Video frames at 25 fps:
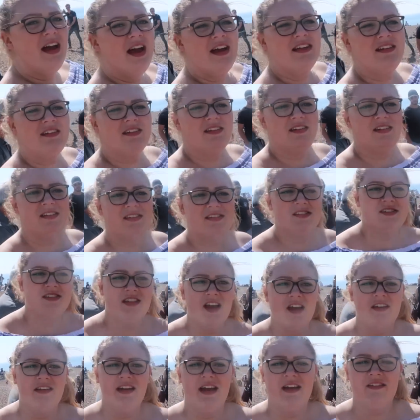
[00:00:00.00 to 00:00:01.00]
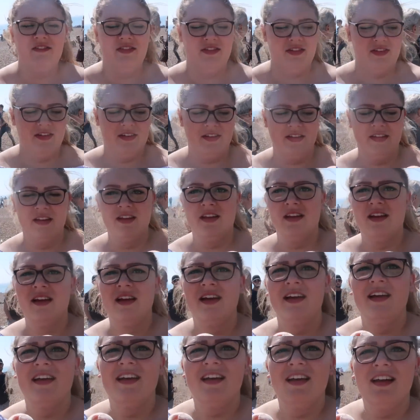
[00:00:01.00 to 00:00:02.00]
This is what happens when you get an ice
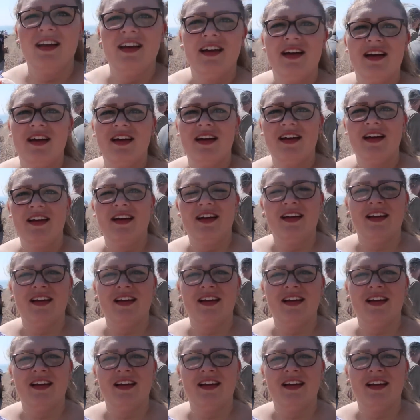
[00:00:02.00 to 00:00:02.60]
cream. No one's